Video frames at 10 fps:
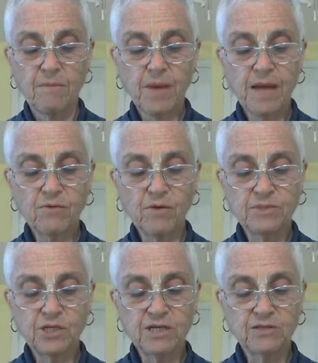
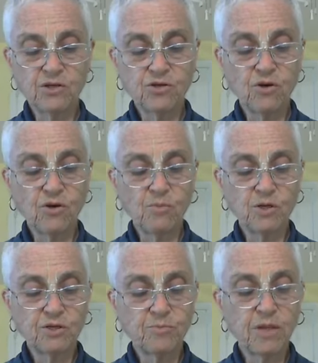Bankruptcy is a term
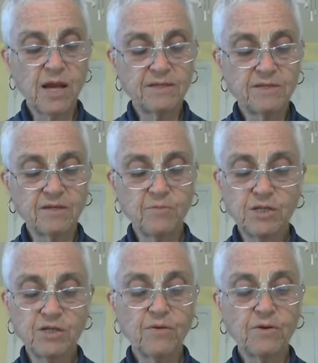which applies in the
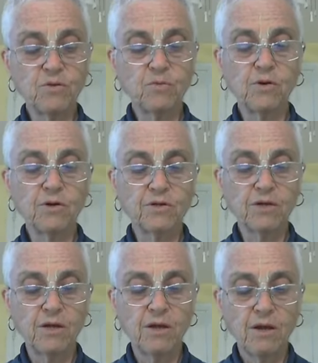material world,
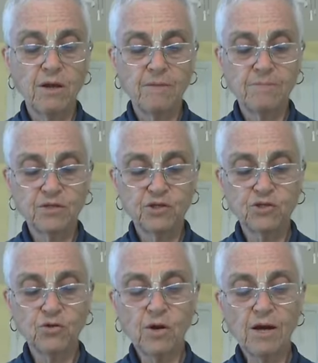but the
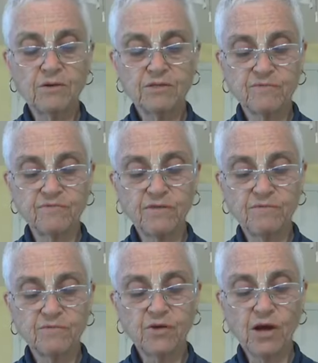storehouse of love
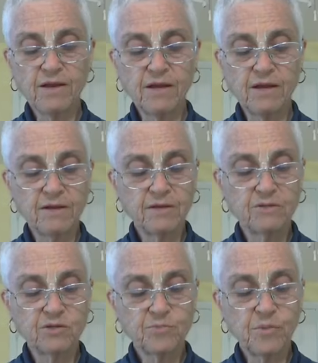of Godhead in
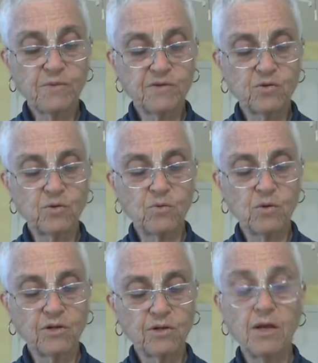the spiritual
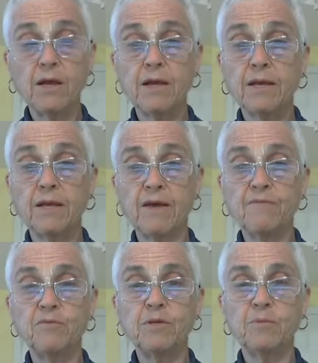world can
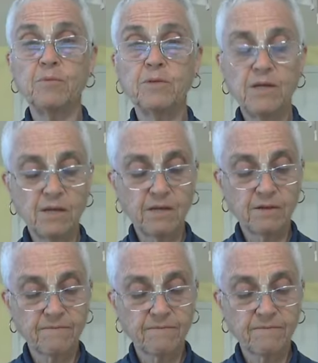never be depleted.